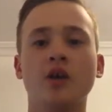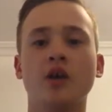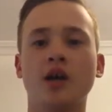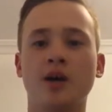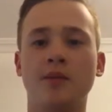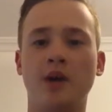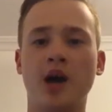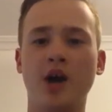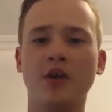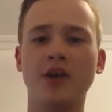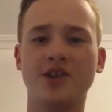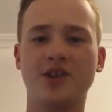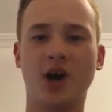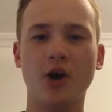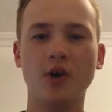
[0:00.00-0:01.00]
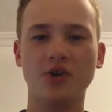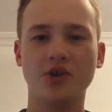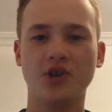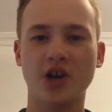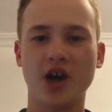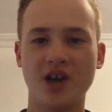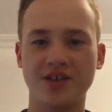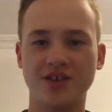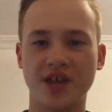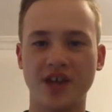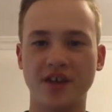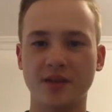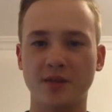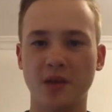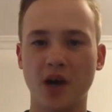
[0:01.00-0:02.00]
um, I already told you guys that
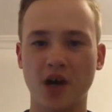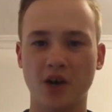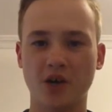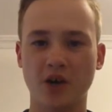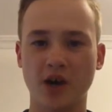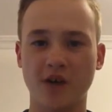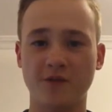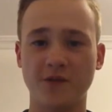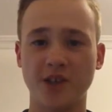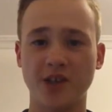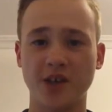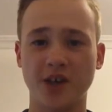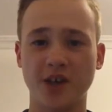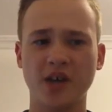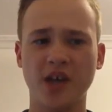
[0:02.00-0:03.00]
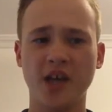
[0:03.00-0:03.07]
in the Minecraft video.